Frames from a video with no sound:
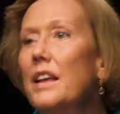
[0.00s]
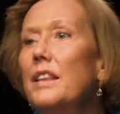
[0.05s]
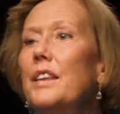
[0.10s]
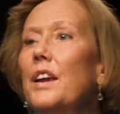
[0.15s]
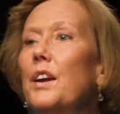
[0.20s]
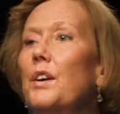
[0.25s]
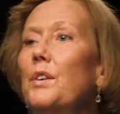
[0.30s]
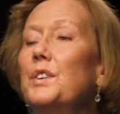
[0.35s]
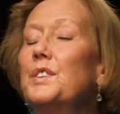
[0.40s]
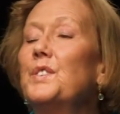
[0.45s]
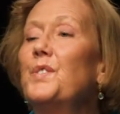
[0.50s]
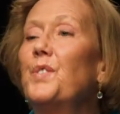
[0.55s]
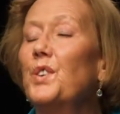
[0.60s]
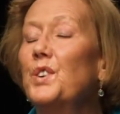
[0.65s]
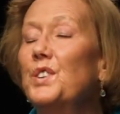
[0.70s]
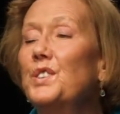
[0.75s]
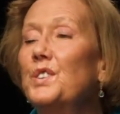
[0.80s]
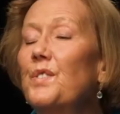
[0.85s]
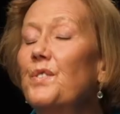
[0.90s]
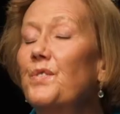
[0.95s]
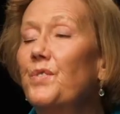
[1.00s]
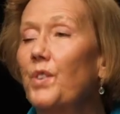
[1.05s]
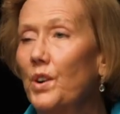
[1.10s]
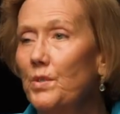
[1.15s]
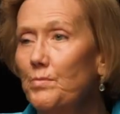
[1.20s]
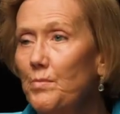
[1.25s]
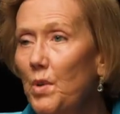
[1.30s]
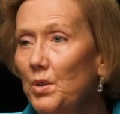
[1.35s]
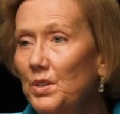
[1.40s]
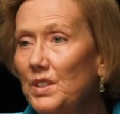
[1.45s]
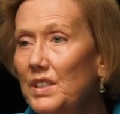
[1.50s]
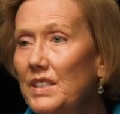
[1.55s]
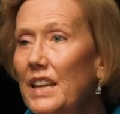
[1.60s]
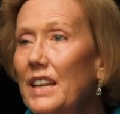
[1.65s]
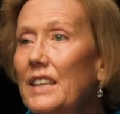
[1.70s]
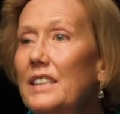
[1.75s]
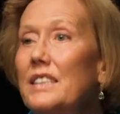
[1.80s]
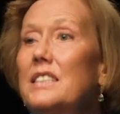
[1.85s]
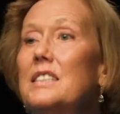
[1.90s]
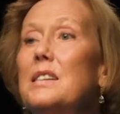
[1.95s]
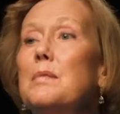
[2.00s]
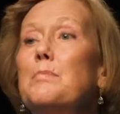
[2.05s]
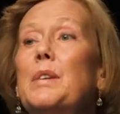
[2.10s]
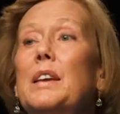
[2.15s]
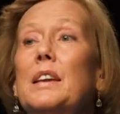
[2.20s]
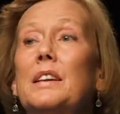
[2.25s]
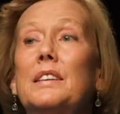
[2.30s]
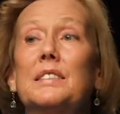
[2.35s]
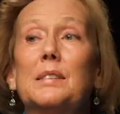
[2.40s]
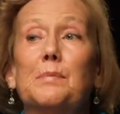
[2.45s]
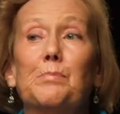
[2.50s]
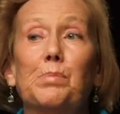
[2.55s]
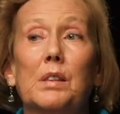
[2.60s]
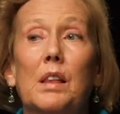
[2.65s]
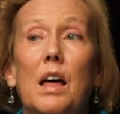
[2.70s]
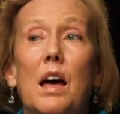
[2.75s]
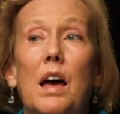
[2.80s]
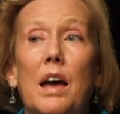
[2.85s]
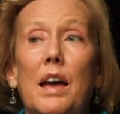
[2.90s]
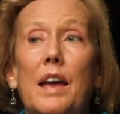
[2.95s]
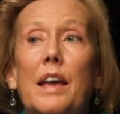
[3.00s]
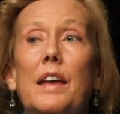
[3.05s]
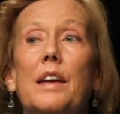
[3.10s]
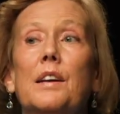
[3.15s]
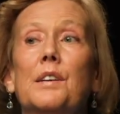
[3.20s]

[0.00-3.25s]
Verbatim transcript: There is first and foremost needs to be a supply